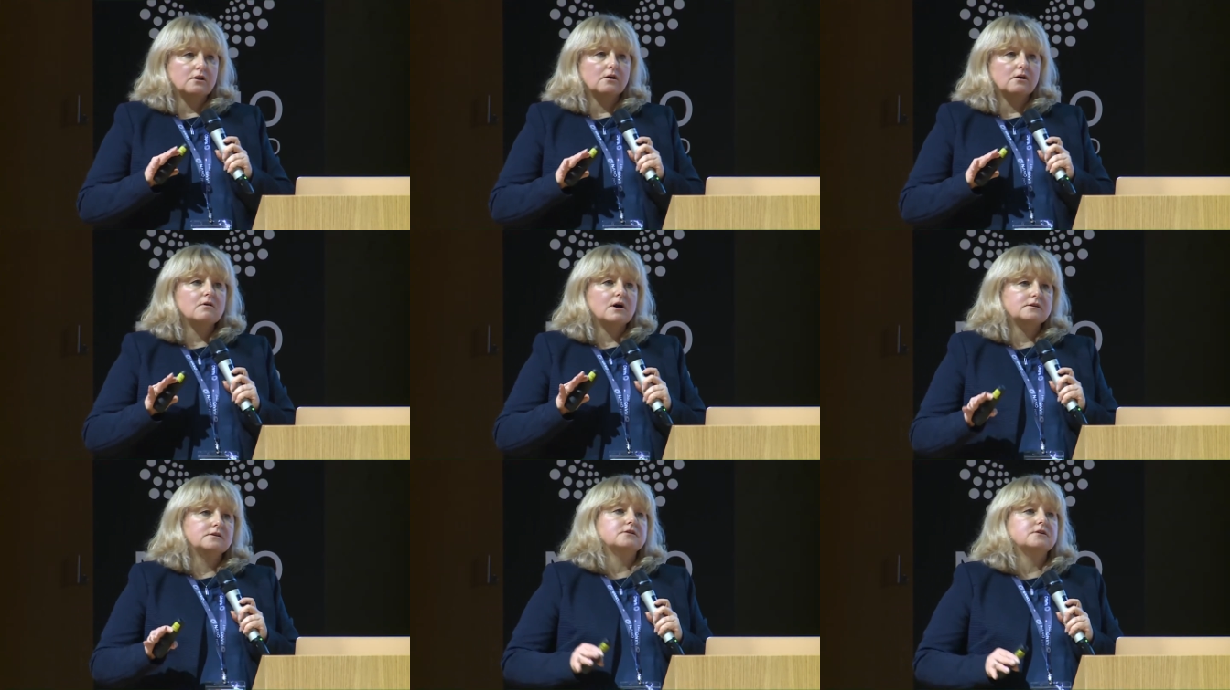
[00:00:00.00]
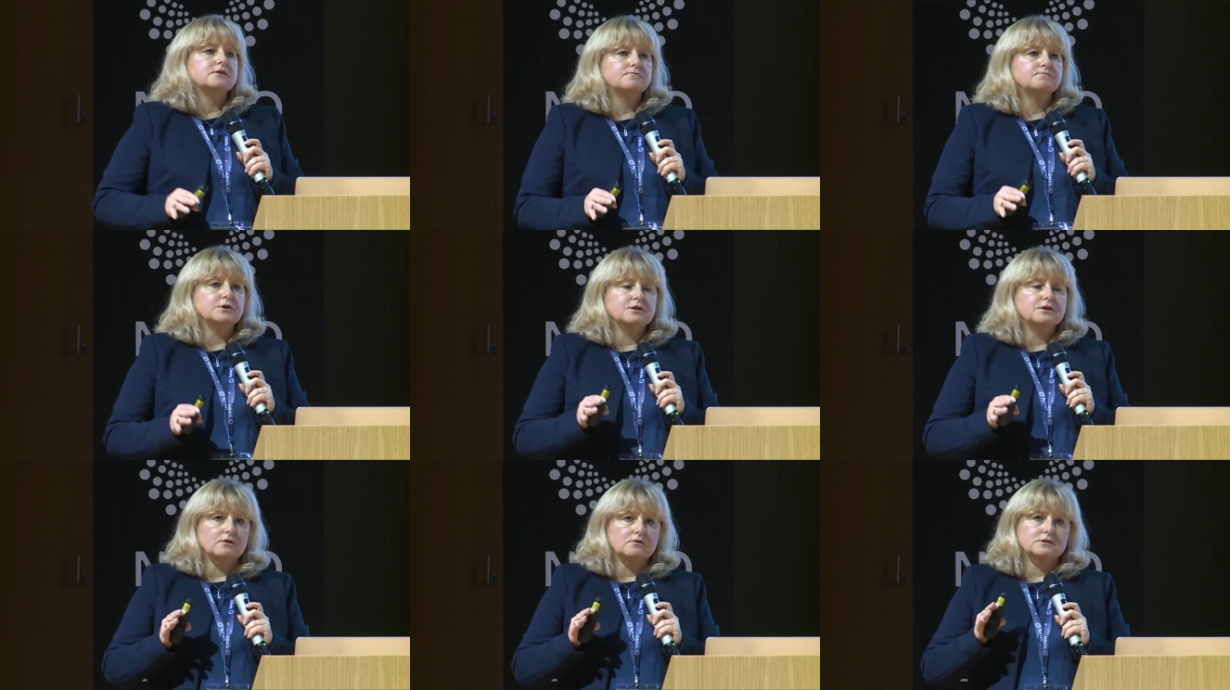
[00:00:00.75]
No additive
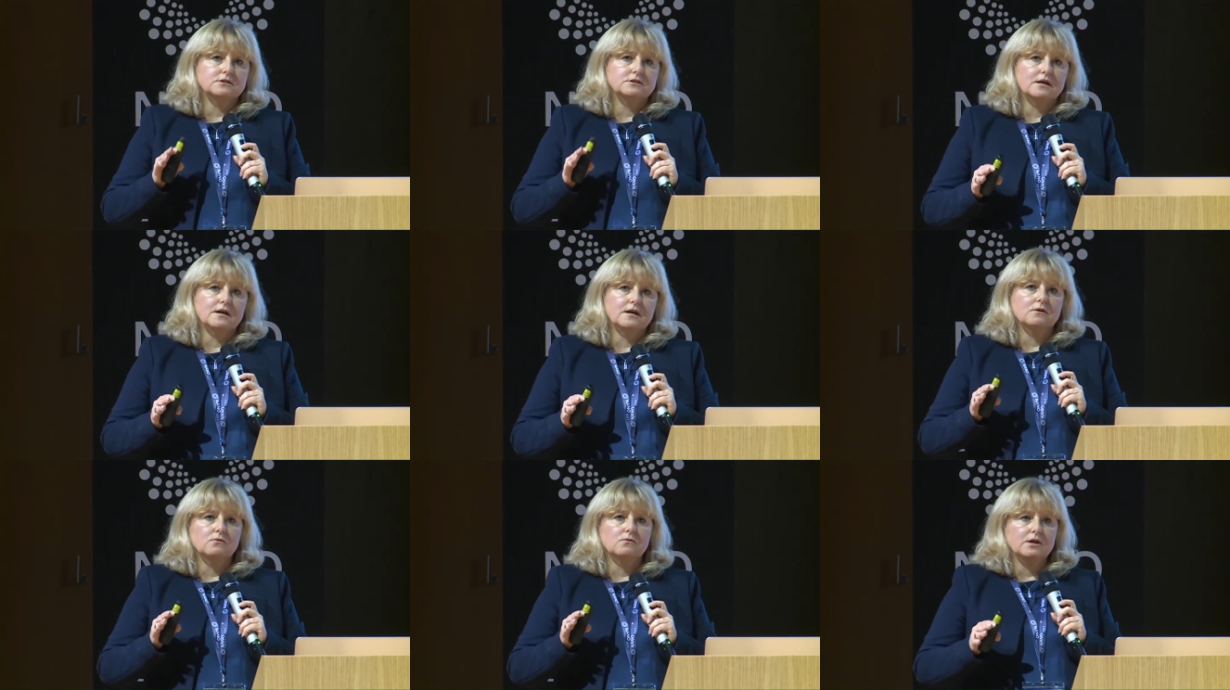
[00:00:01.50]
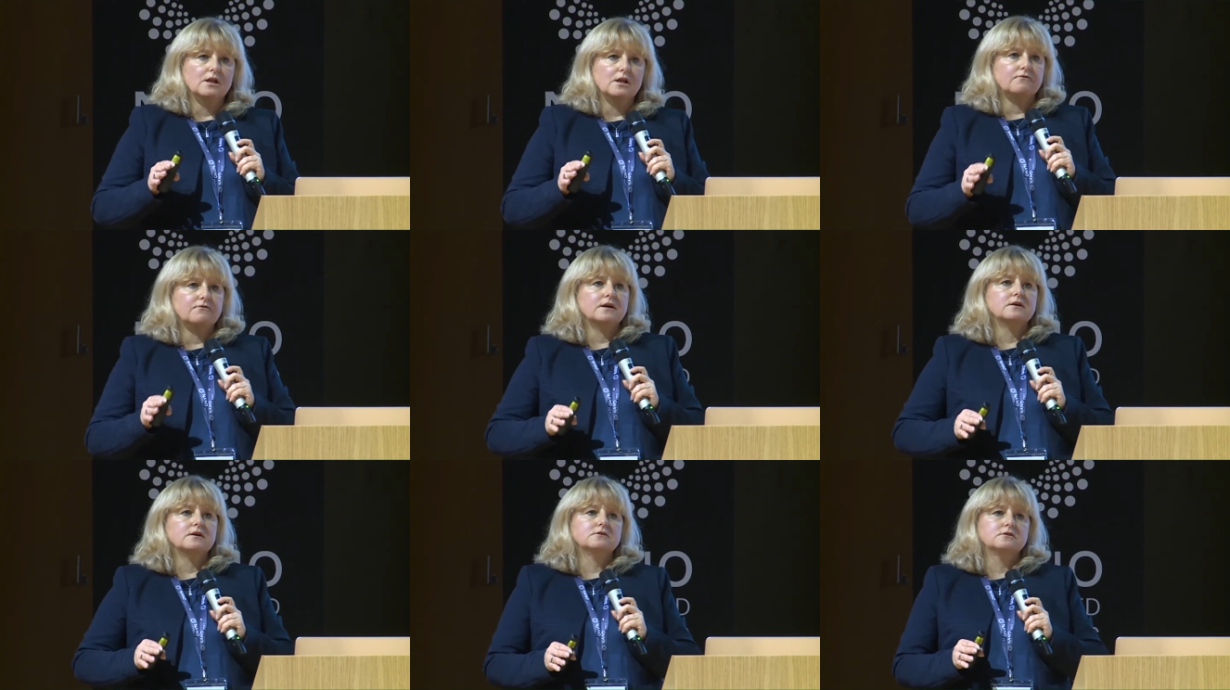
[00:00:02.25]
because they will
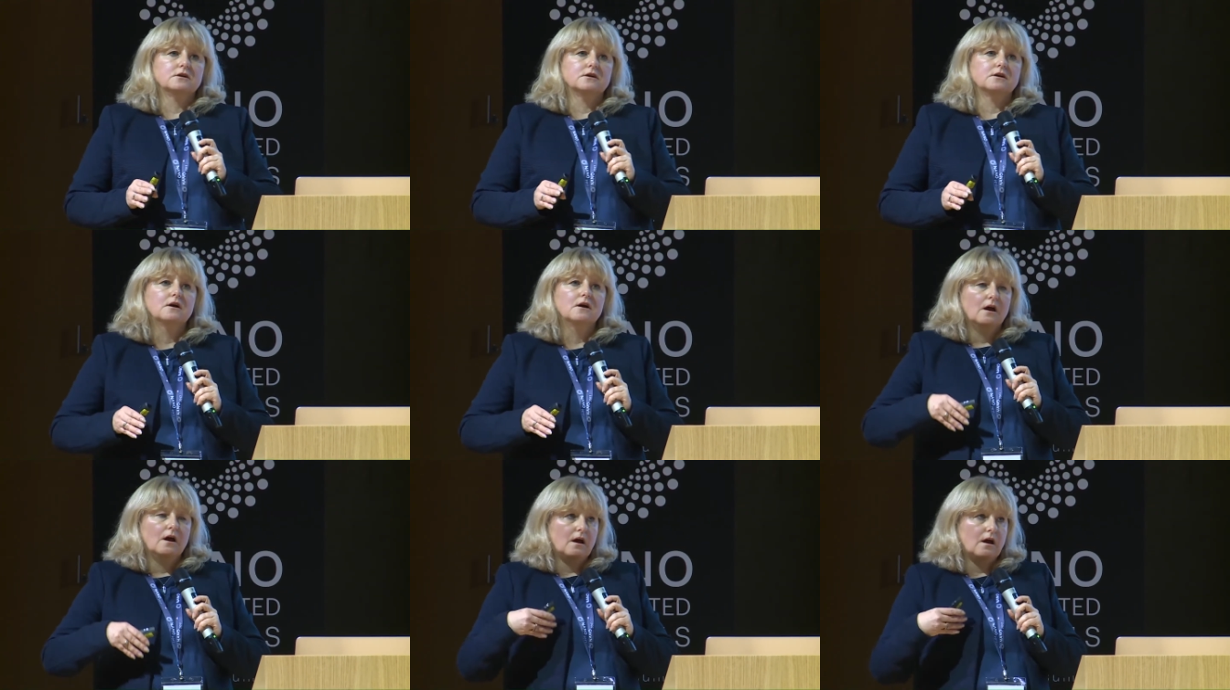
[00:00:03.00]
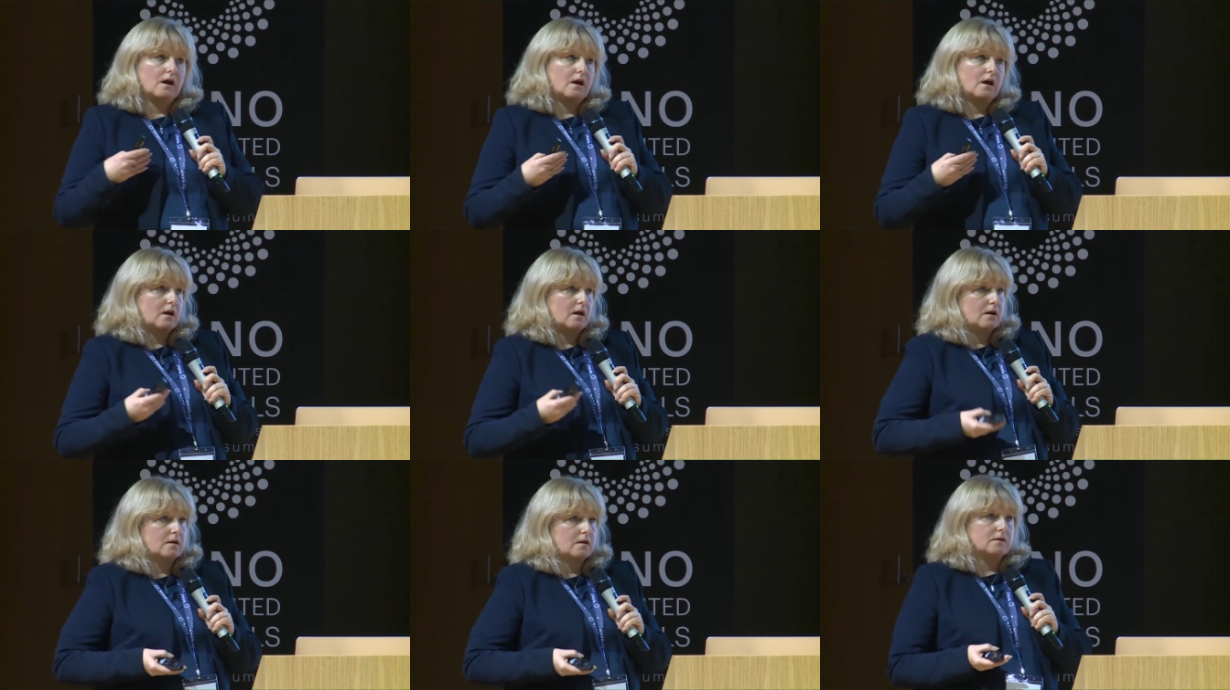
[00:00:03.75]
affect the uh,
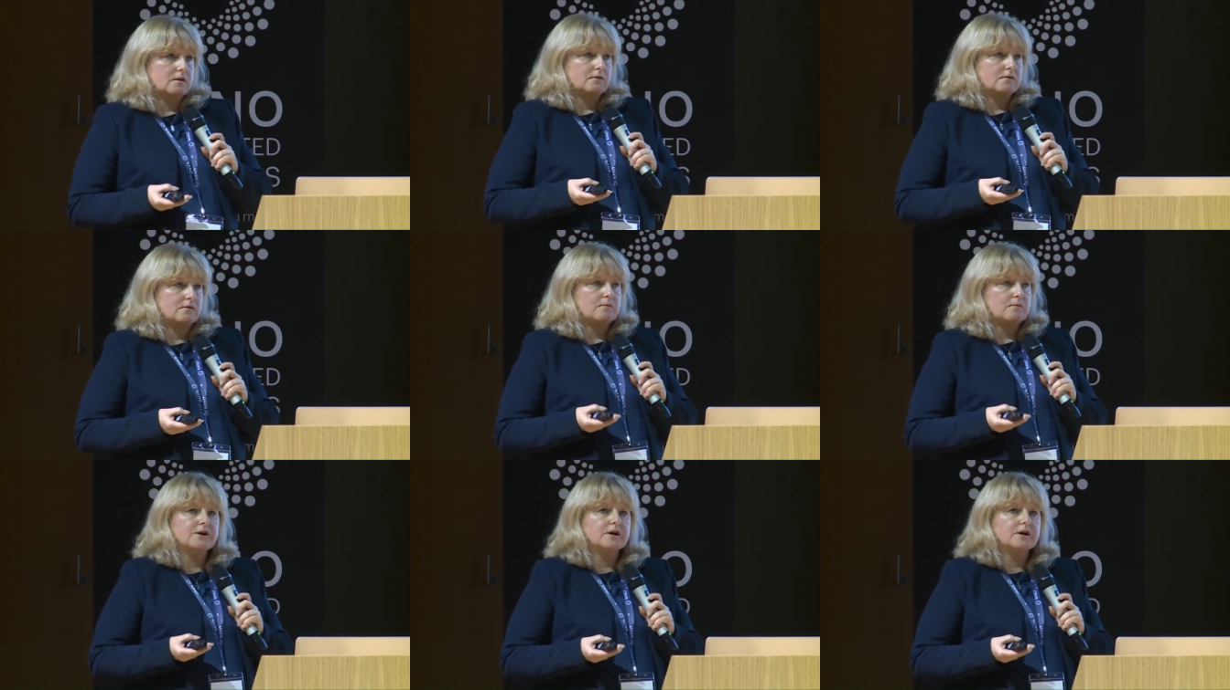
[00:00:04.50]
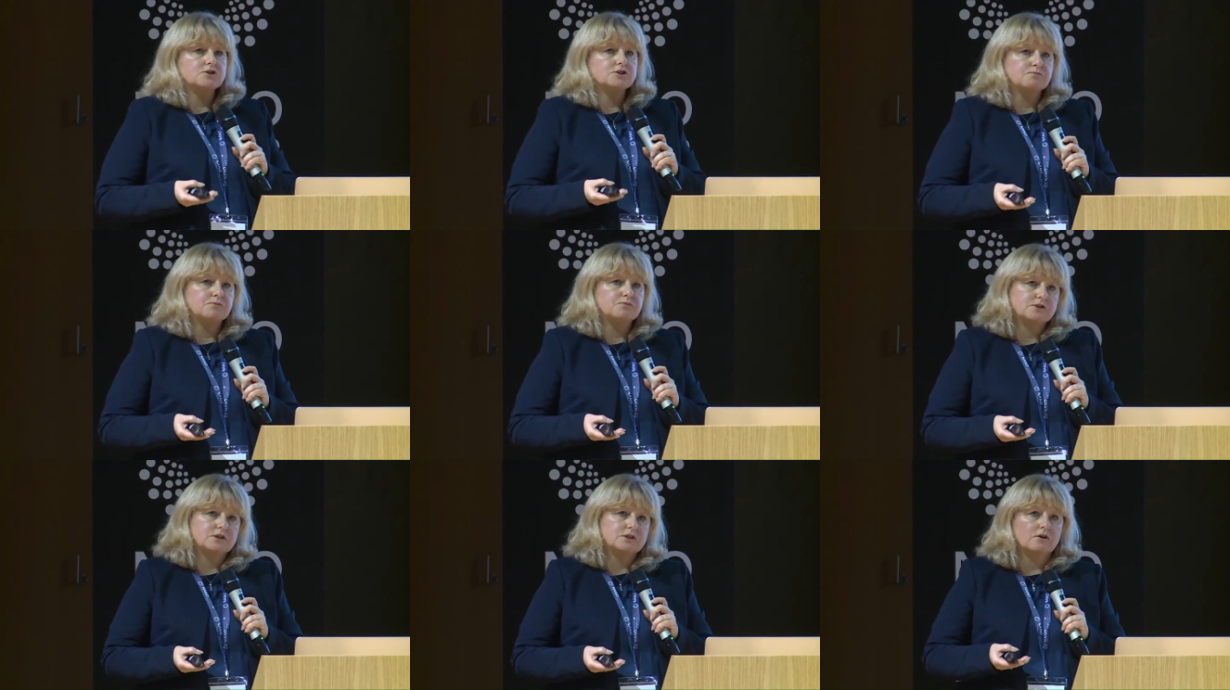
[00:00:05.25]
uh, fabrication
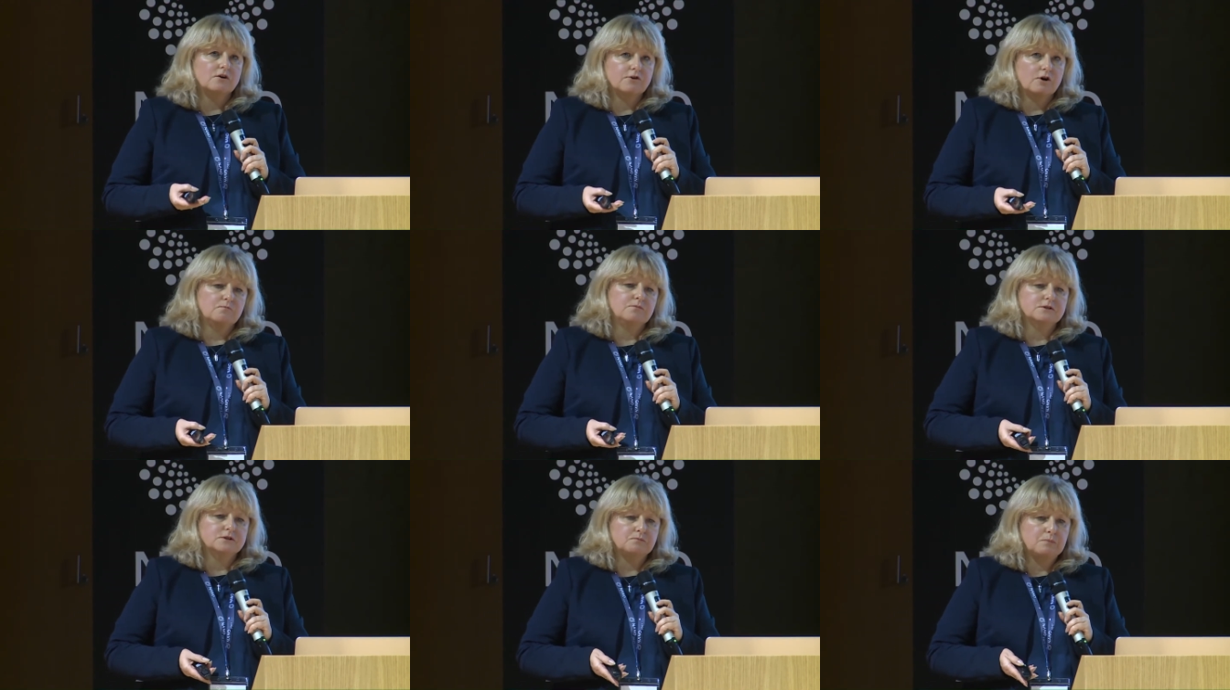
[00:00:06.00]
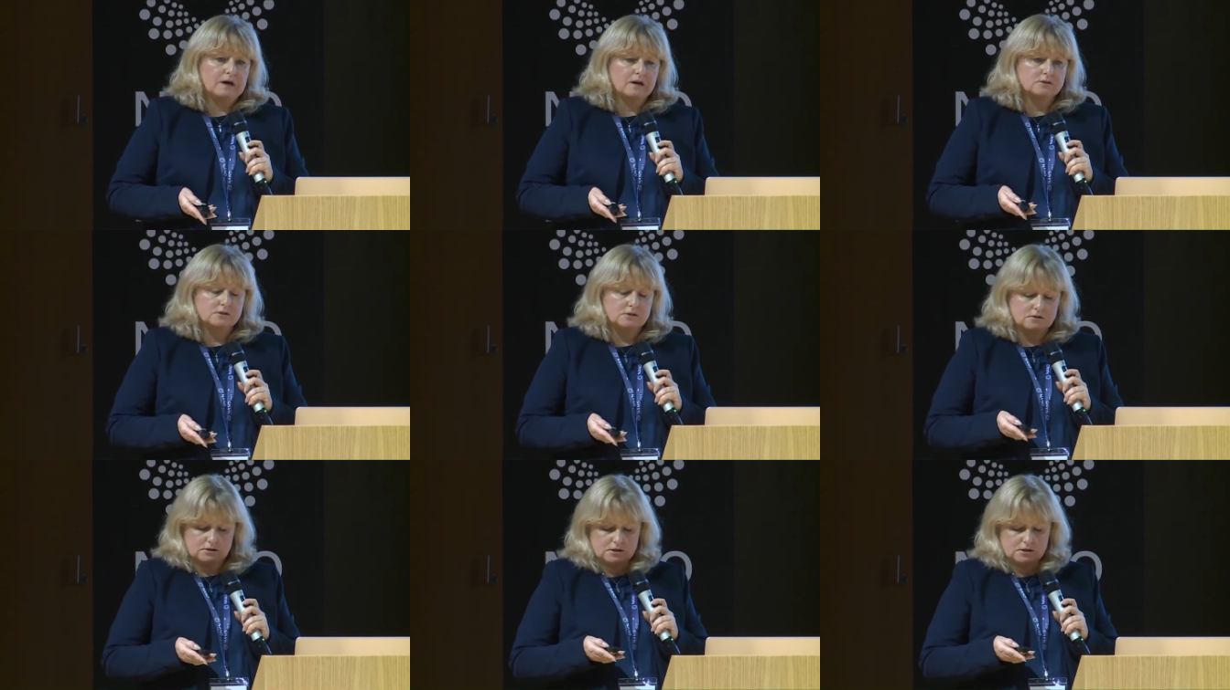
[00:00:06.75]
process of composite parts.